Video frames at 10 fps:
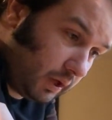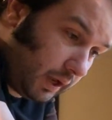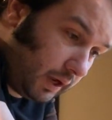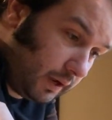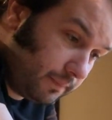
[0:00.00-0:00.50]

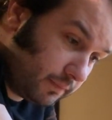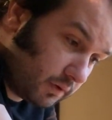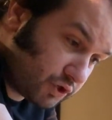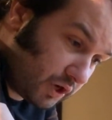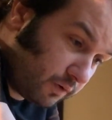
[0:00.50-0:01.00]
um,
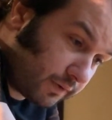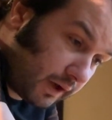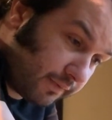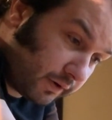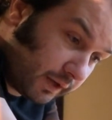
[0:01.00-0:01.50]
the shelf
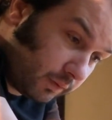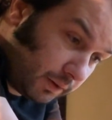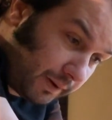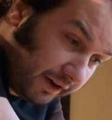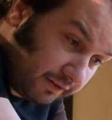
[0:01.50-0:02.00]
life on it will
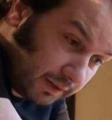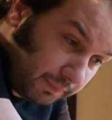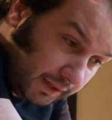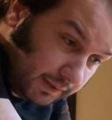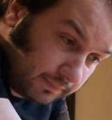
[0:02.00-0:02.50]
apparently
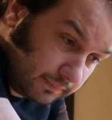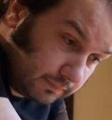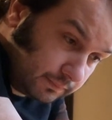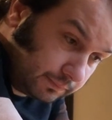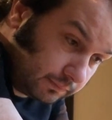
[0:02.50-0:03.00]
be
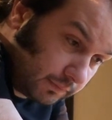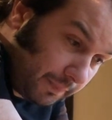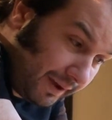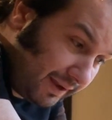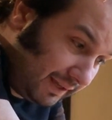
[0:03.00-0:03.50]

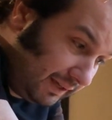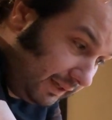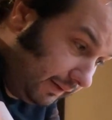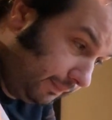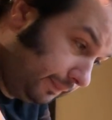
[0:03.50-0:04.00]
about a
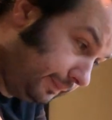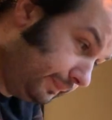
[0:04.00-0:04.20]
year.